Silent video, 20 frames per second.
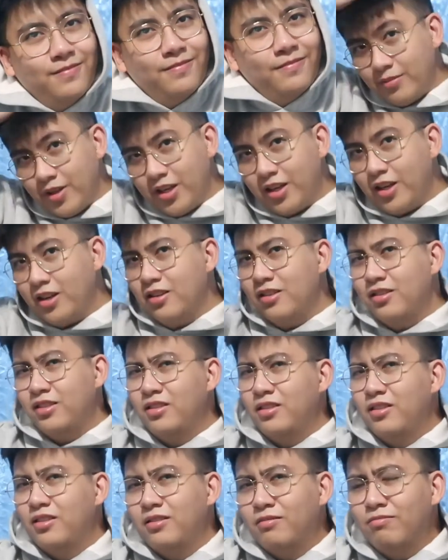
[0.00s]
My hair
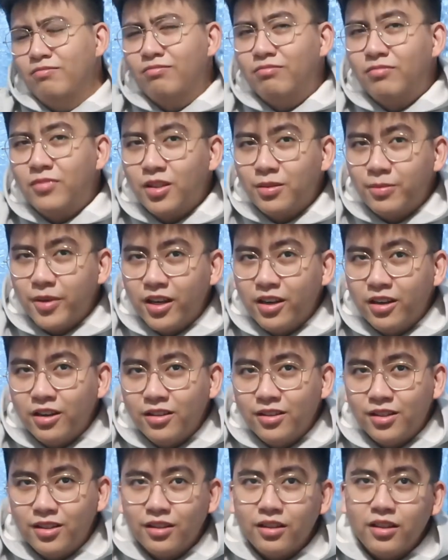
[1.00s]
isn't
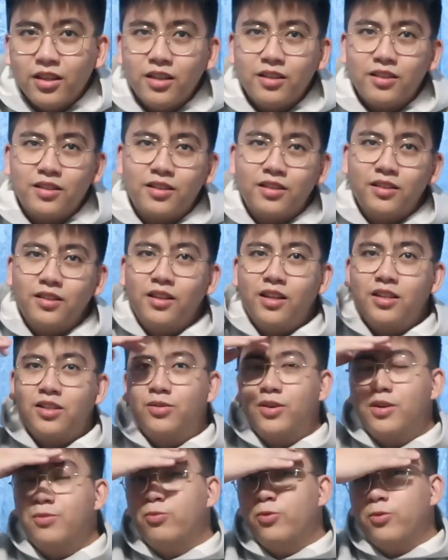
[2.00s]
nice. That's
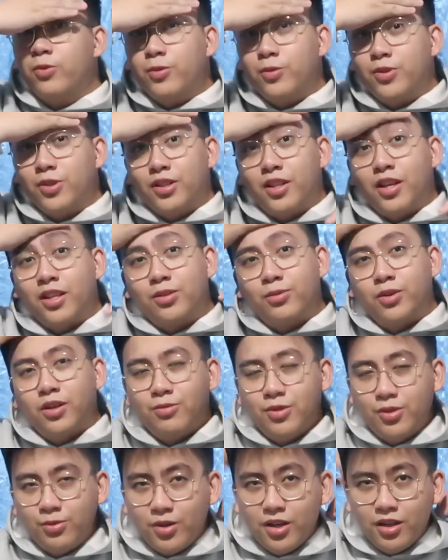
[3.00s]
why I
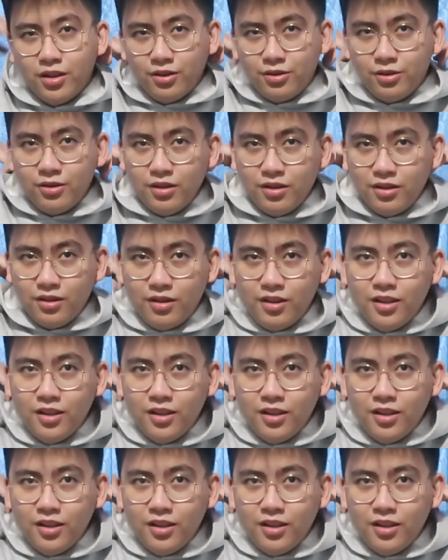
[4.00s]
was wearing a hood.